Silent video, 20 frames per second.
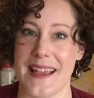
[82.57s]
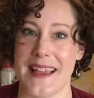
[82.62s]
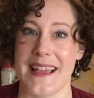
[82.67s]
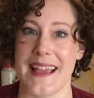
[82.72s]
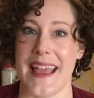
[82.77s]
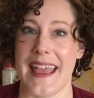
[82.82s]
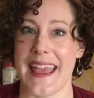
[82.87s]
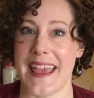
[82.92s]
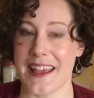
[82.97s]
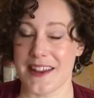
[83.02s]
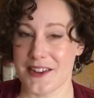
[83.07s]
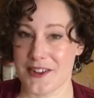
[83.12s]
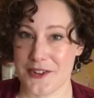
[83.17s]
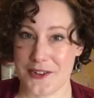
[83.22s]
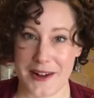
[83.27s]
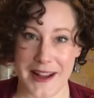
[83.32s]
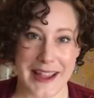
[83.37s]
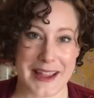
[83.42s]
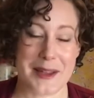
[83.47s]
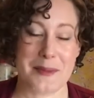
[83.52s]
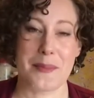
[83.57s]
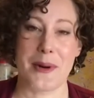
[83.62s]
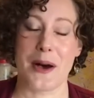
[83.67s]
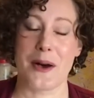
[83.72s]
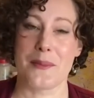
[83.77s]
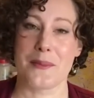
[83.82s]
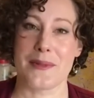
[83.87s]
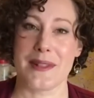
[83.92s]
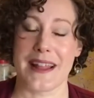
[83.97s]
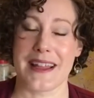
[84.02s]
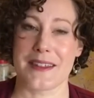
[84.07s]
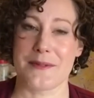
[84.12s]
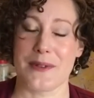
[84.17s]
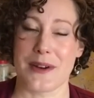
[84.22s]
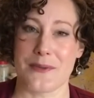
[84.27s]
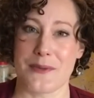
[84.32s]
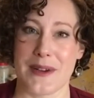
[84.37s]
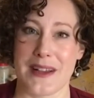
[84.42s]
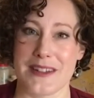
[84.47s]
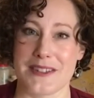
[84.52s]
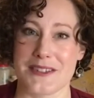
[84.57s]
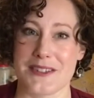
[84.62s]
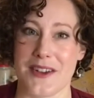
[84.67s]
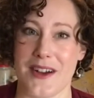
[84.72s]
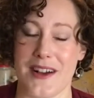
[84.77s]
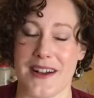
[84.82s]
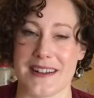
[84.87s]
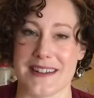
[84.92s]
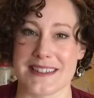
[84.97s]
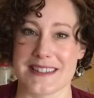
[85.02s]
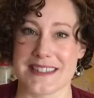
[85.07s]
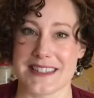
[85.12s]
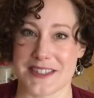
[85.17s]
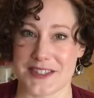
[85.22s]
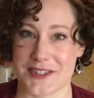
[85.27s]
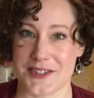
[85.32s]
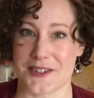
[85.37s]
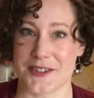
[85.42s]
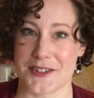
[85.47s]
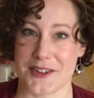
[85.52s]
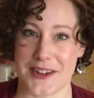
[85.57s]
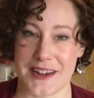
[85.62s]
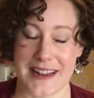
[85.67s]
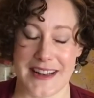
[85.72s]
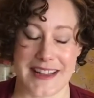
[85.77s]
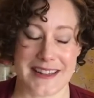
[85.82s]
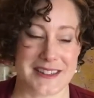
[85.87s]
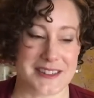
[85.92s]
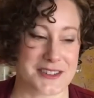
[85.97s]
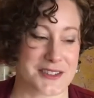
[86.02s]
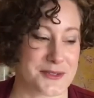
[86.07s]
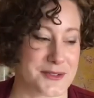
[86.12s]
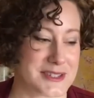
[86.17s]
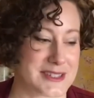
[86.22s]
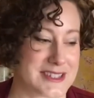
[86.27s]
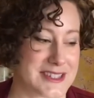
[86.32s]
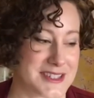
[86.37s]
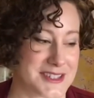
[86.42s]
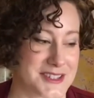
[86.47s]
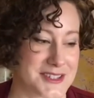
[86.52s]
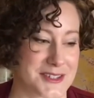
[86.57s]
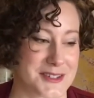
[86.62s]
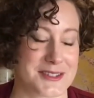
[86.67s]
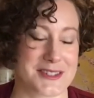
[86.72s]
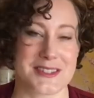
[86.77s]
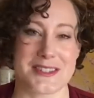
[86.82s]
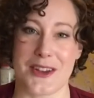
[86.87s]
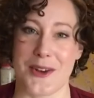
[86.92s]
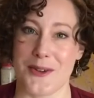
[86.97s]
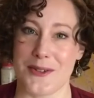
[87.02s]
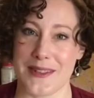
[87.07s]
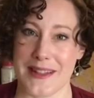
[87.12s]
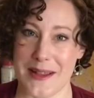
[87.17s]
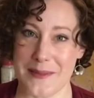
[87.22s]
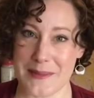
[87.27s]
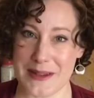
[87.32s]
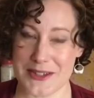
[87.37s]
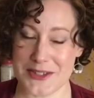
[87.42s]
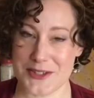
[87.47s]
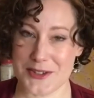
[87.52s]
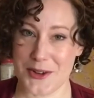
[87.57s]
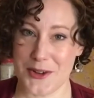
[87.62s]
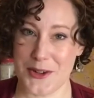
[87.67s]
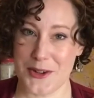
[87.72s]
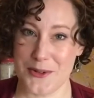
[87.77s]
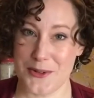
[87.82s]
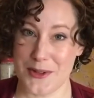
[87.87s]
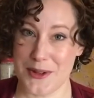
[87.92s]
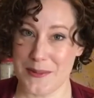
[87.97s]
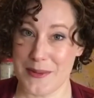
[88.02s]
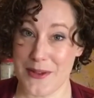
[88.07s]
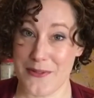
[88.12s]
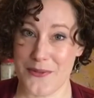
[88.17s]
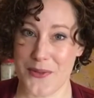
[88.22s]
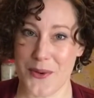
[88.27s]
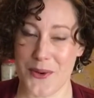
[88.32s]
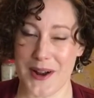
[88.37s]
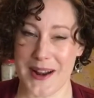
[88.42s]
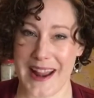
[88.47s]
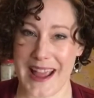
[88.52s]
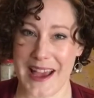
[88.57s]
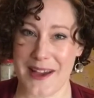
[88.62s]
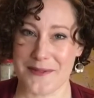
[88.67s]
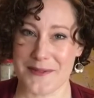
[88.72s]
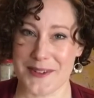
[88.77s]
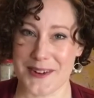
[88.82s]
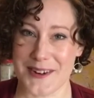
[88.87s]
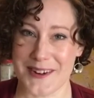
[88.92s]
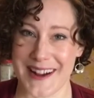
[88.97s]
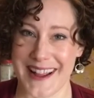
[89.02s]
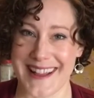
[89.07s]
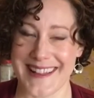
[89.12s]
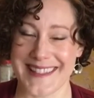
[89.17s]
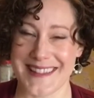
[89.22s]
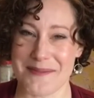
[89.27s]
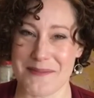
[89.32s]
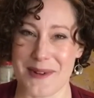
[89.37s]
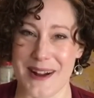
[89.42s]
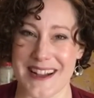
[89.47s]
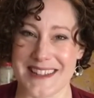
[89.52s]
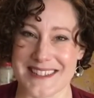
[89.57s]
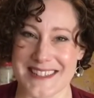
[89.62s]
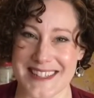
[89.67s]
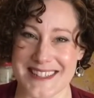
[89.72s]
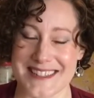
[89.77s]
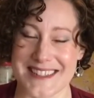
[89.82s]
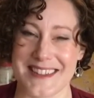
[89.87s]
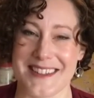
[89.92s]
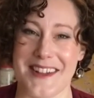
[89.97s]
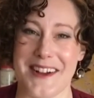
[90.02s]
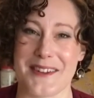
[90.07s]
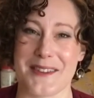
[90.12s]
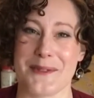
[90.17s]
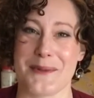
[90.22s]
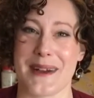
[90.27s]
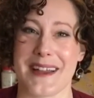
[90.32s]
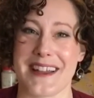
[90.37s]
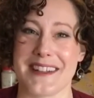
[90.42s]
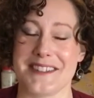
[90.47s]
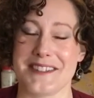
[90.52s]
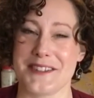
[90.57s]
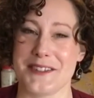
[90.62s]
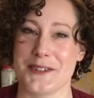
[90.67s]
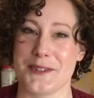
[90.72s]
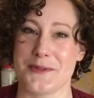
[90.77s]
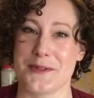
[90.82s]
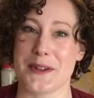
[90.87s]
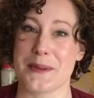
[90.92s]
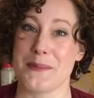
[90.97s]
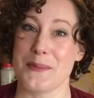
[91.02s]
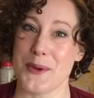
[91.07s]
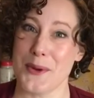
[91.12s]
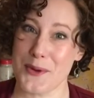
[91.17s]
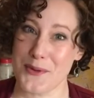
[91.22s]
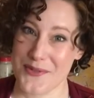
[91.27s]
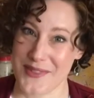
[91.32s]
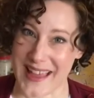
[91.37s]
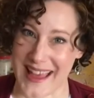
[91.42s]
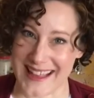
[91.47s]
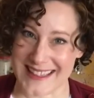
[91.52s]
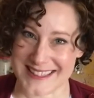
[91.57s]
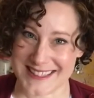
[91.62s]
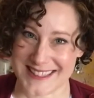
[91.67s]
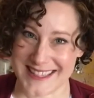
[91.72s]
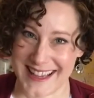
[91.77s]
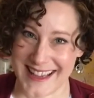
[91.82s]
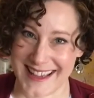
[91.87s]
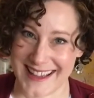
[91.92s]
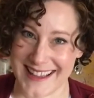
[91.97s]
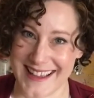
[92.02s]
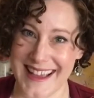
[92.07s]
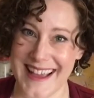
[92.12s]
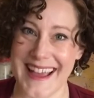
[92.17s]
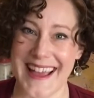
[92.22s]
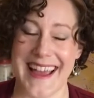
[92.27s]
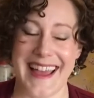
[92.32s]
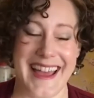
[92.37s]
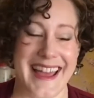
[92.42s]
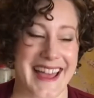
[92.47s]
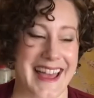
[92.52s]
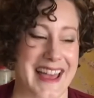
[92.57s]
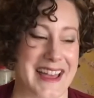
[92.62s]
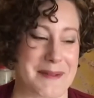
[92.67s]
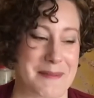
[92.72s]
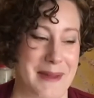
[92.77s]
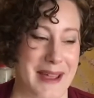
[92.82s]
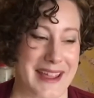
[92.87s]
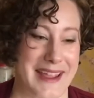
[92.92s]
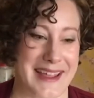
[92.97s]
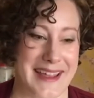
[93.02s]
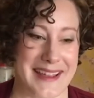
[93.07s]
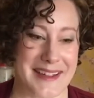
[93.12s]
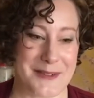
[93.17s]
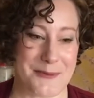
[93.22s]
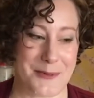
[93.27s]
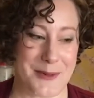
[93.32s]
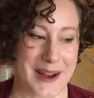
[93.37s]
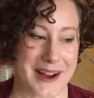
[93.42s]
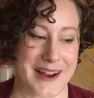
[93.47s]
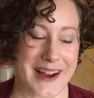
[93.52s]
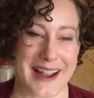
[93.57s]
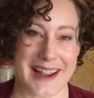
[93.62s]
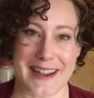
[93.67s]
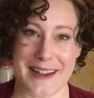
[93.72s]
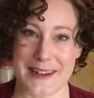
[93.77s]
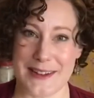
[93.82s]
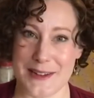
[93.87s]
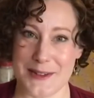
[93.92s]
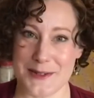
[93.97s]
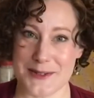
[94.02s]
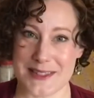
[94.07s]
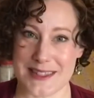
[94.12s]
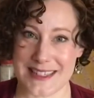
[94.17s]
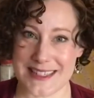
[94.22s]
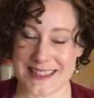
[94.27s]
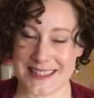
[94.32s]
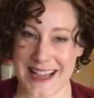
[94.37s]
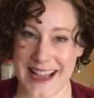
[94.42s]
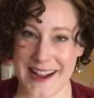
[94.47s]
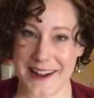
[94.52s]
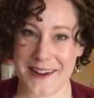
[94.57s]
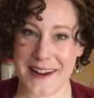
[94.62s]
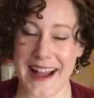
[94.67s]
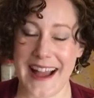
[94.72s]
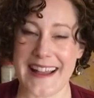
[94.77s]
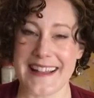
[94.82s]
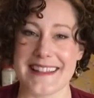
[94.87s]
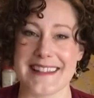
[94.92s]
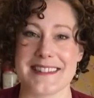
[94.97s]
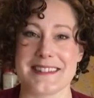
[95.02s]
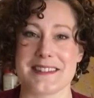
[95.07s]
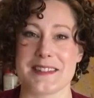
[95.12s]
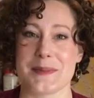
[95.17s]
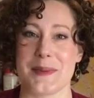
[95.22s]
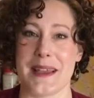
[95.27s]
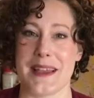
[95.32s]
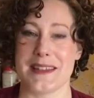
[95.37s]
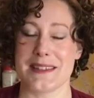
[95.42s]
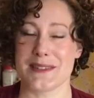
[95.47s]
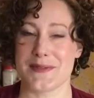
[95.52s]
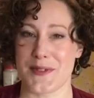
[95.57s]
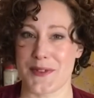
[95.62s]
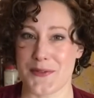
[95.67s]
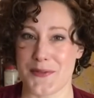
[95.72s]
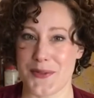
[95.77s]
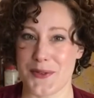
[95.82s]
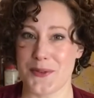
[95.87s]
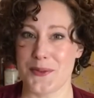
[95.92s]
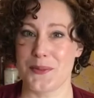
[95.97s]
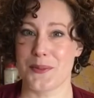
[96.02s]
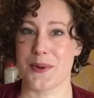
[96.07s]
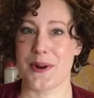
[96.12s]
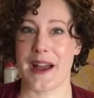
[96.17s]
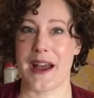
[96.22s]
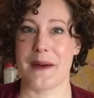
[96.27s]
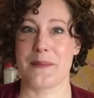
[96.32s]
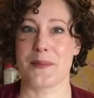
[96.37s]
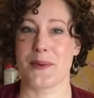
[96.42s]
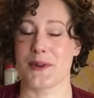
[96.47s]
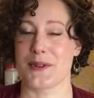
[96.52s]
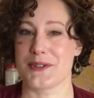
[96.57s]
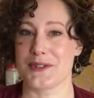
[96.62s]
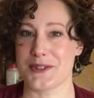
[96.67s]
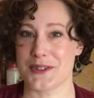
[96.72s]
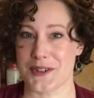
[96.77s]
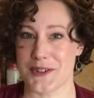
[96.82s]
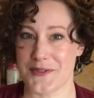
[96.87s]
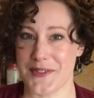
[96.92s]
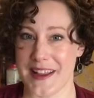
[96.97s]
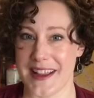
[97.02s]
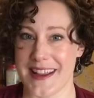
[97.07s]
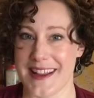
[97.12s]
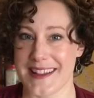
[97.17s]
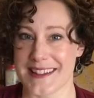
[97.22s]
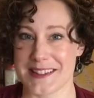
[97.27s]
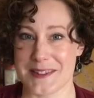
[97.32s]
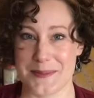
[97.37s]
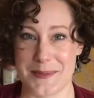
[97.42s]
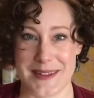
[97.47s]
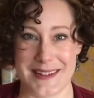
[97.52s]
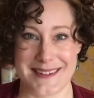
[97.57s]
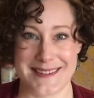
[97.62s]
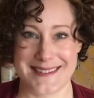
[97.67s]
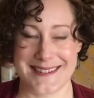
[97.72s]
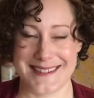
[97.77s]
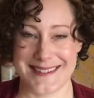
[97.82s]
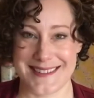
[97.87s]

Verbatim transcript: hand crank pump like what went on a cistern or connected to a cistern. So let me show you the before and after and the process along the way to remove that sink and make it where I can use the entire island space for food prep or serving. It's been